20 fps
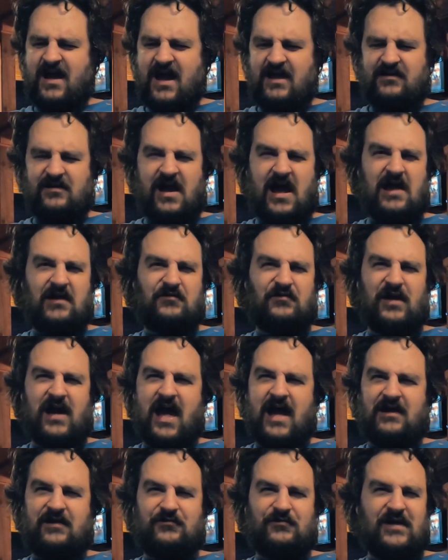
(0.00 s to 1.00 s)

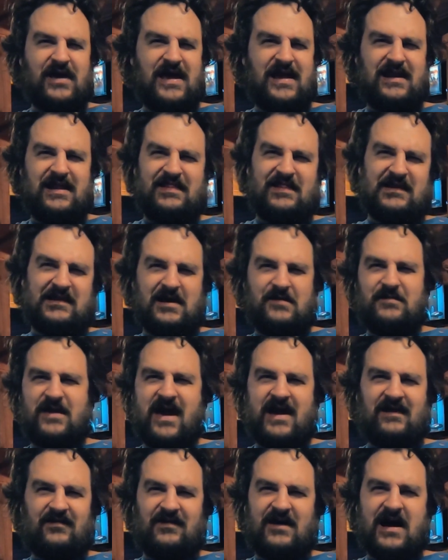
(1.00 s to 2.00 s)
I quit and then come
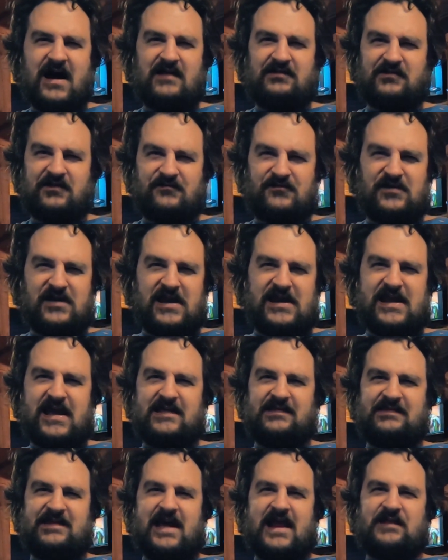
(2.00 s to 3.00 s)
back a lot, so if you
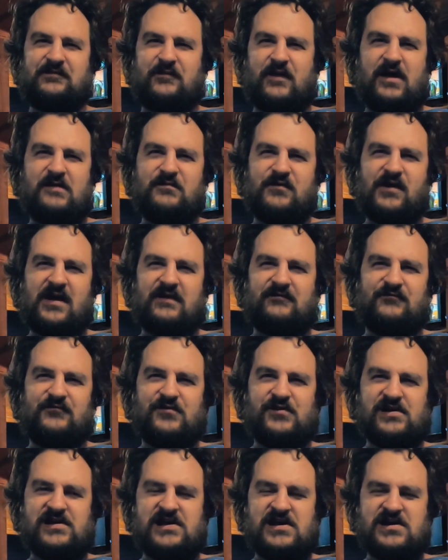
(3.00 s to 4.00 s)
condense that, it's probably more like
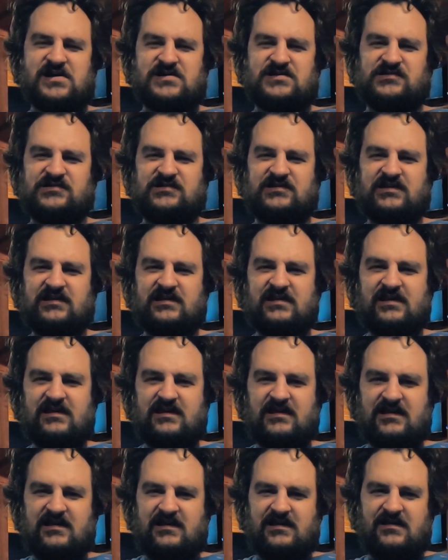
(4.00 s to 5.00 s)
4 years.
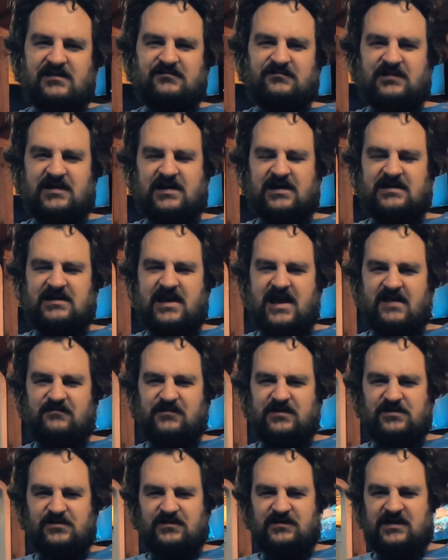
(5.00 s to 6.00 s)
But yeah, I've
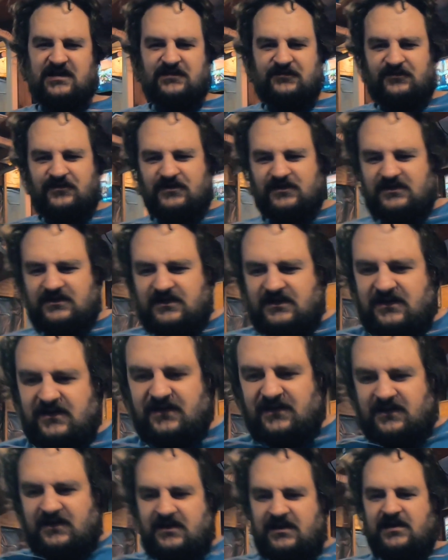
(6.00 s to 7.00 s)
been doing this for
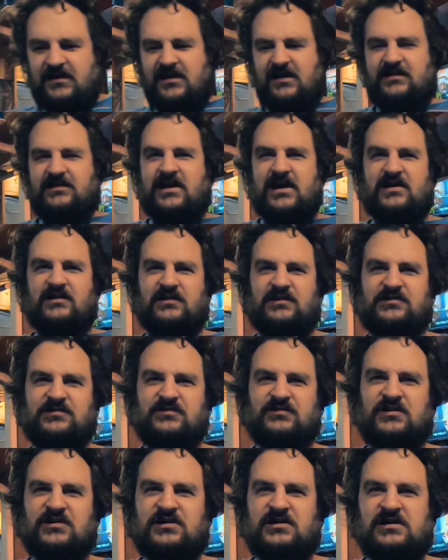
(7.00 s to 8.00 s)
entirely
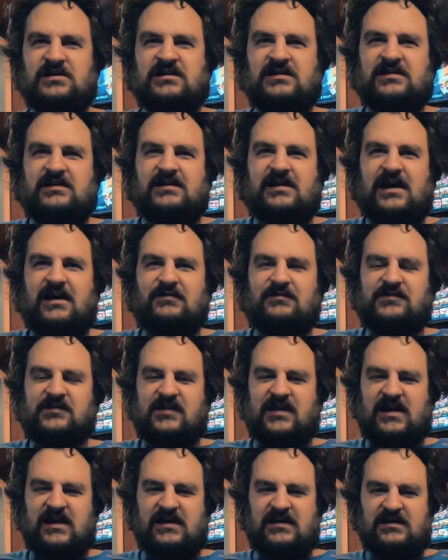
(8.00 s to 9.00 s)
too long, I would
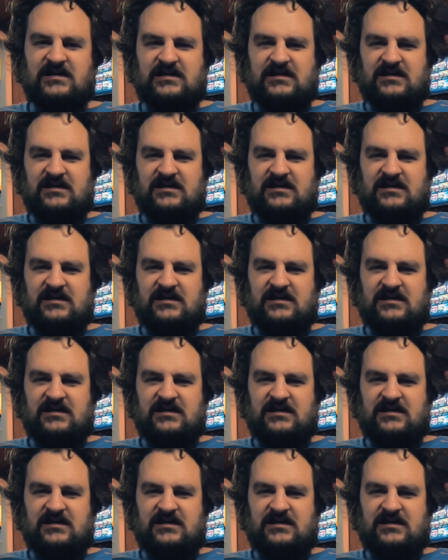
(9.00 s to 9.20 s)
say.